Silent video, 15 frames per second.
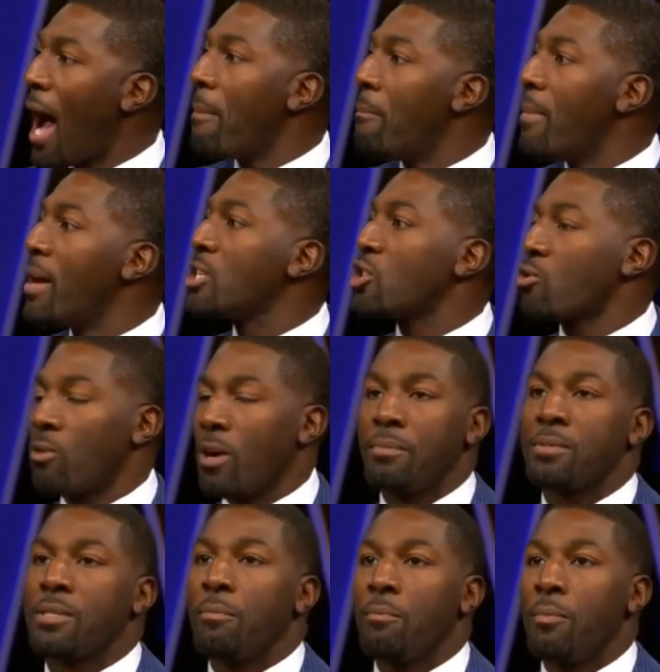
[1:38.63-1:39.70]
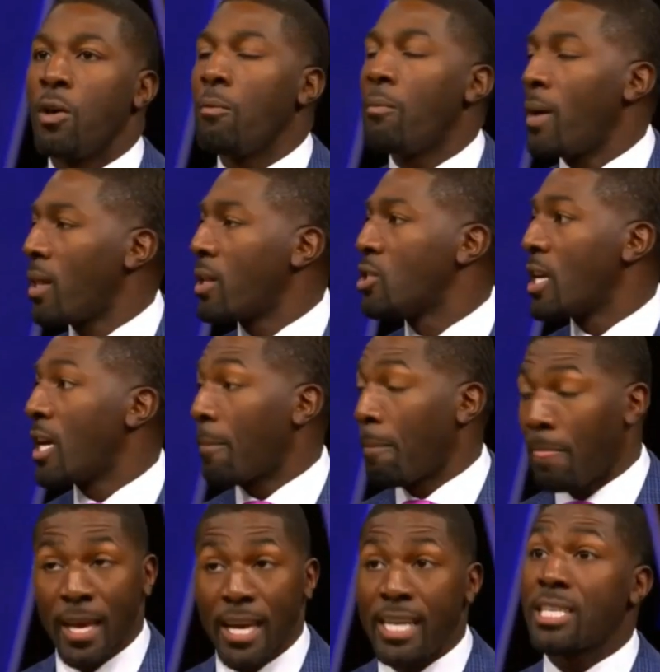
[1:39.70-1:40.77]
measure up to Bill Belichick.
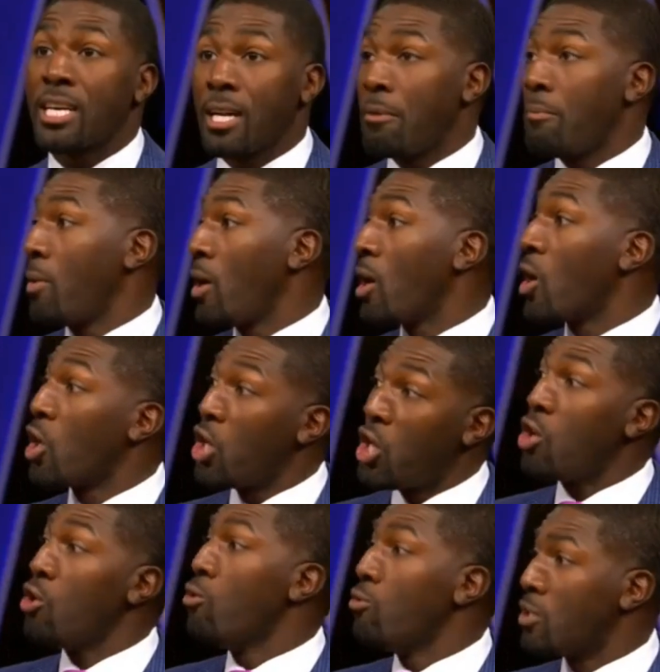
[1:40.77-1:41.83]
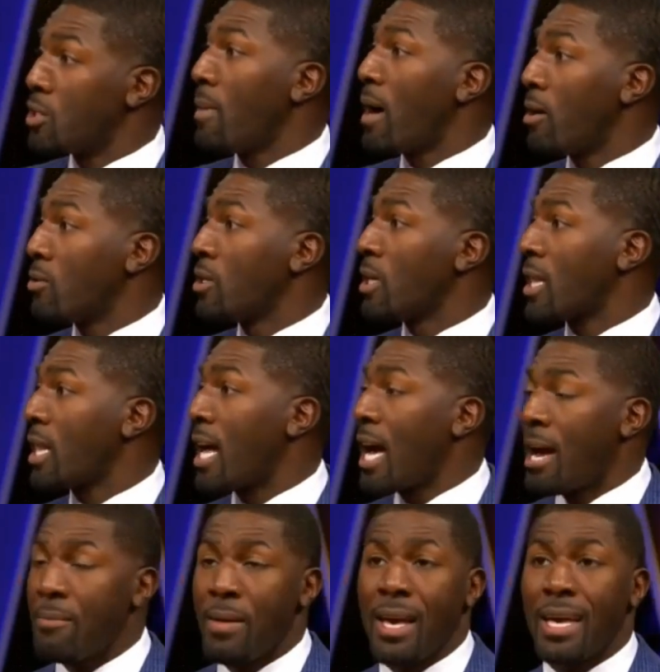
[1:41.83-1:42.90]
It's going to be a huge mountain to
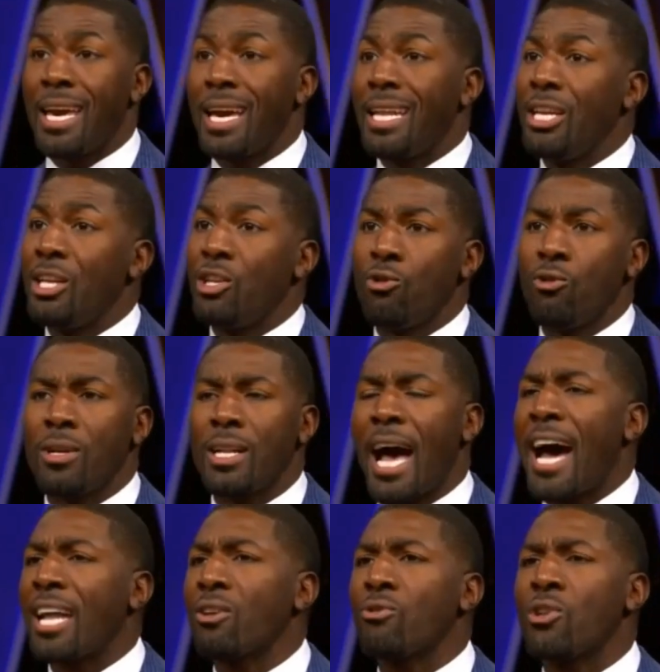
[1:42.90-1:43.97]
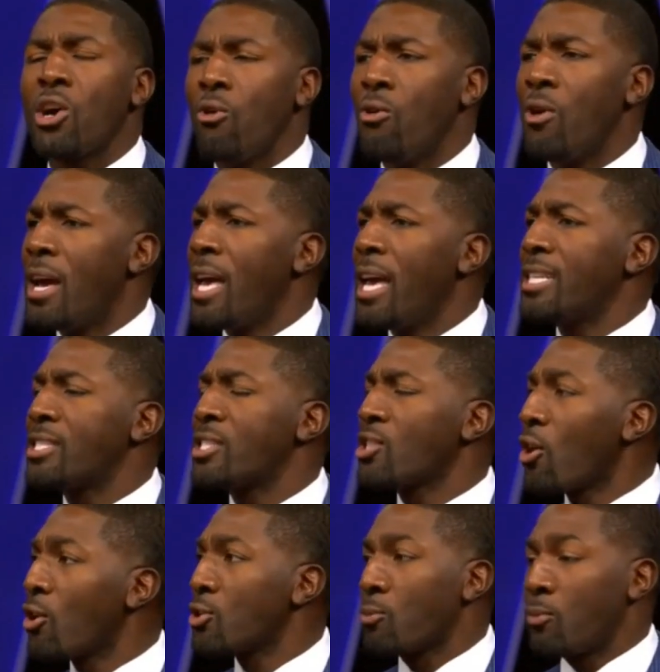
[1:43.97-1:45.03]
climb. Can he do it? I don't know. It
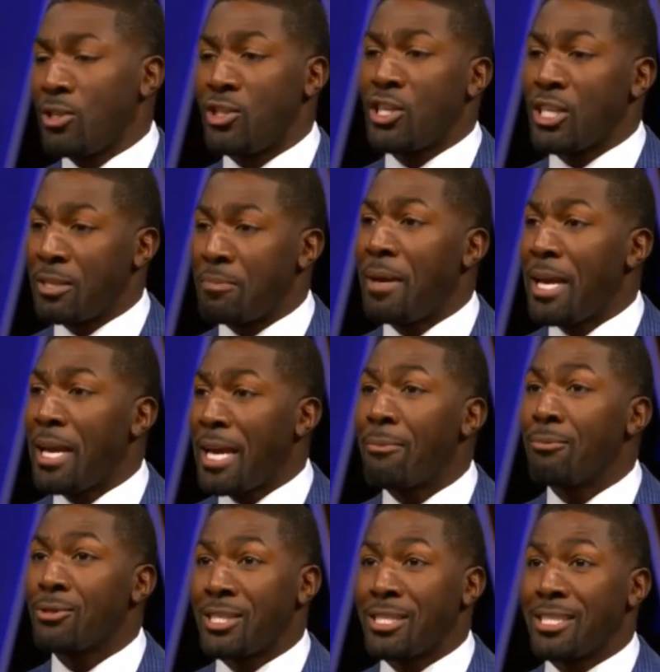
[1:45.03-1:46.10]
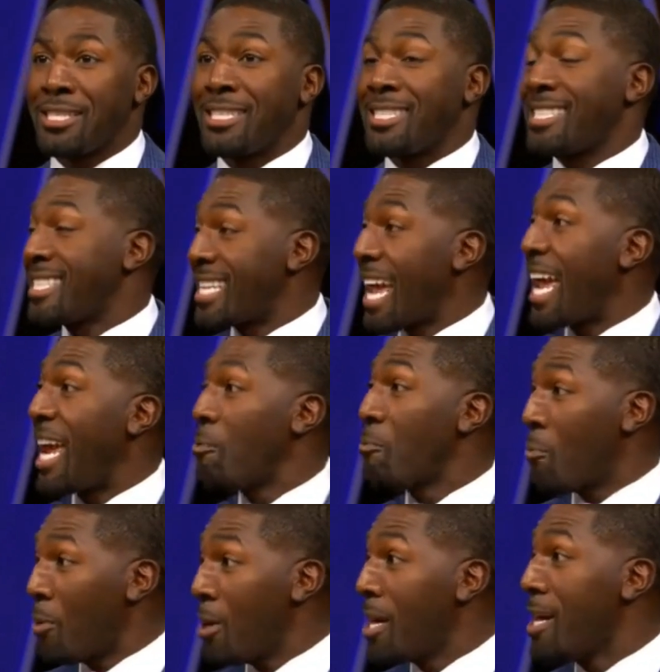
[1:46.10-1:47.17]
starts with just being able to
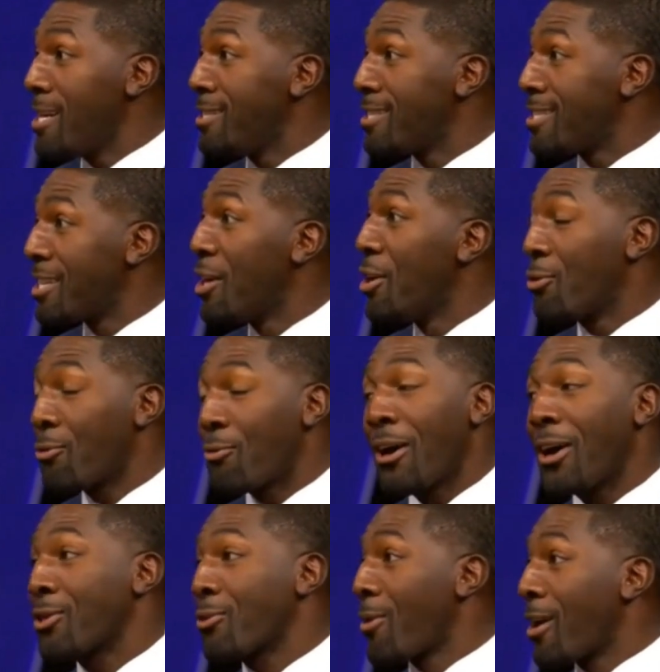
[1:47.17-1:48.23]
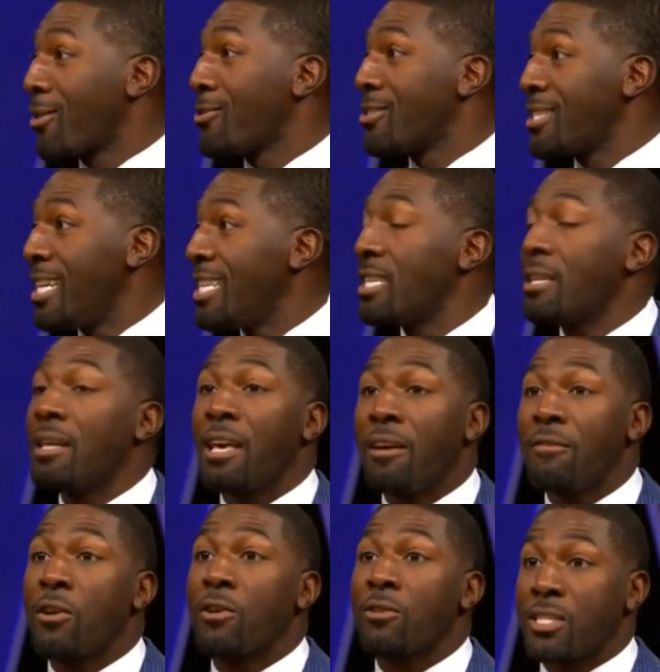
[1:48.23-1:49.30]
sustain wins throughout the regular season,
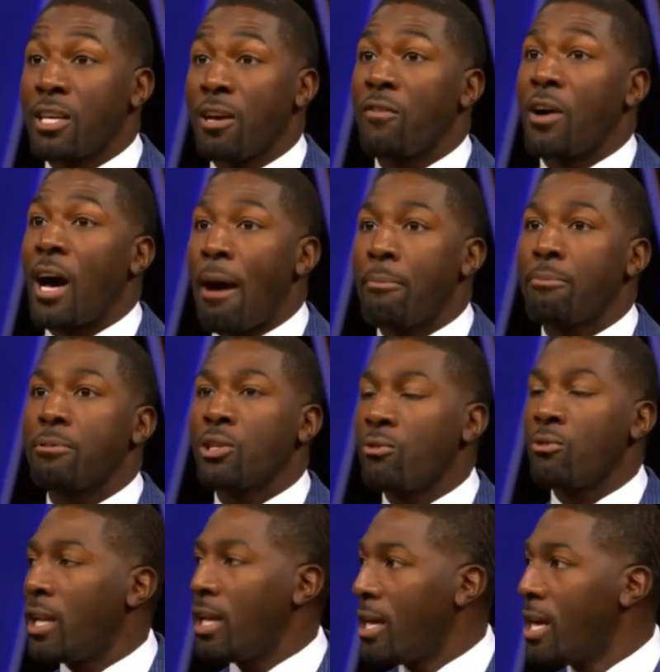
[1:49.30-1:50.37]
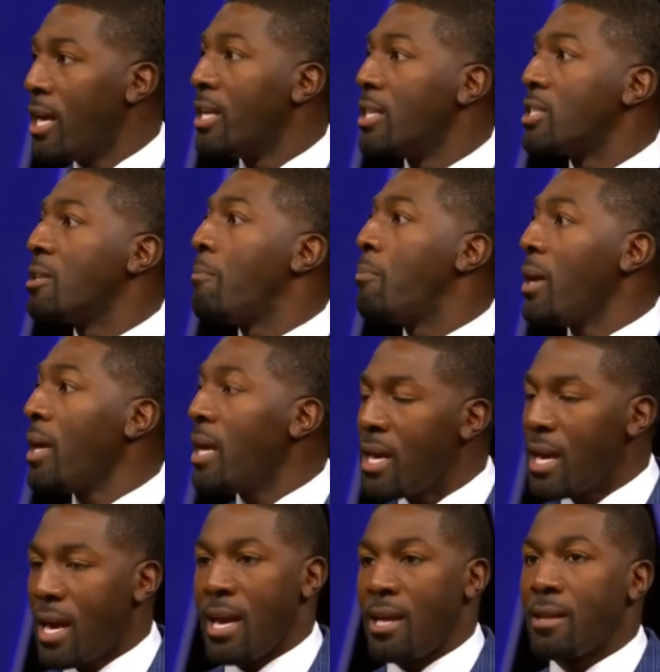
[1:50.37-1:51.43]
give yourself an opportunity to
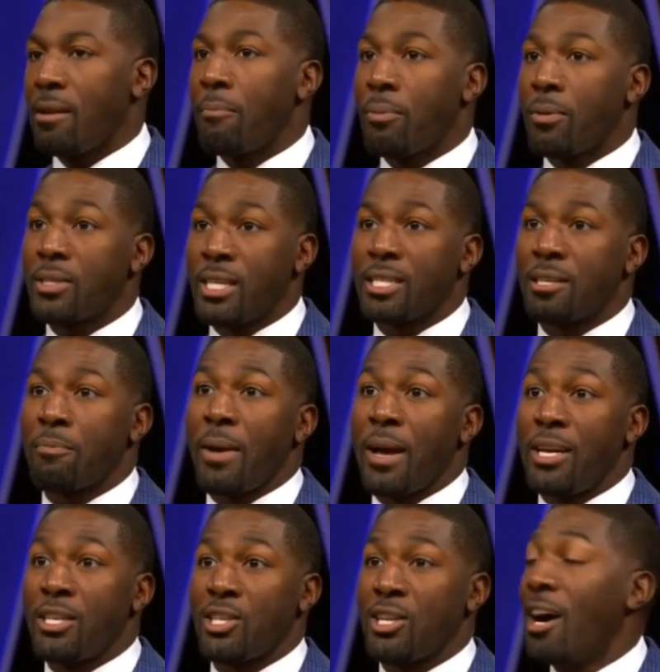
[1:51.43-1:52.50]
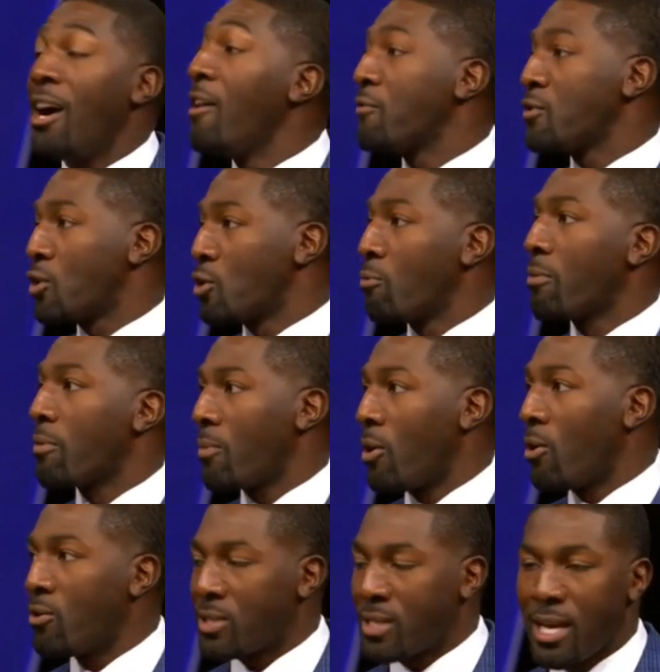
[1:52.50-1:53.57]
be in the participation of Super
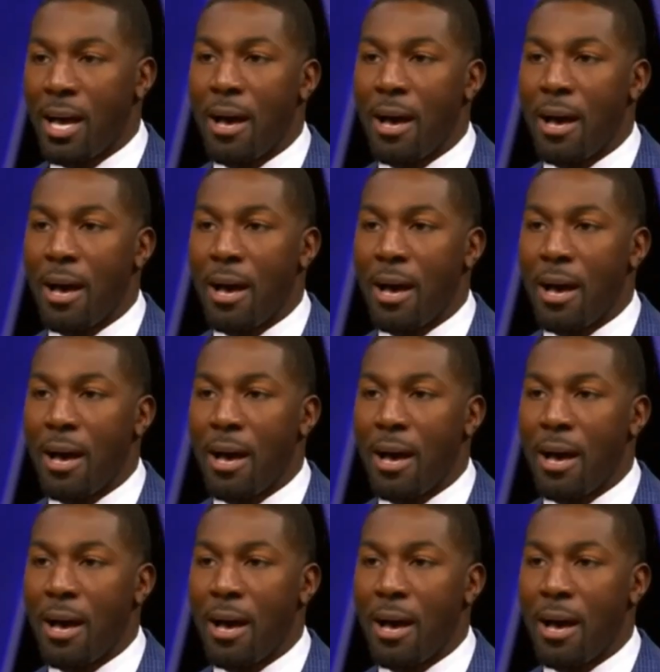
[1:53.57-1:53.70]
Bowls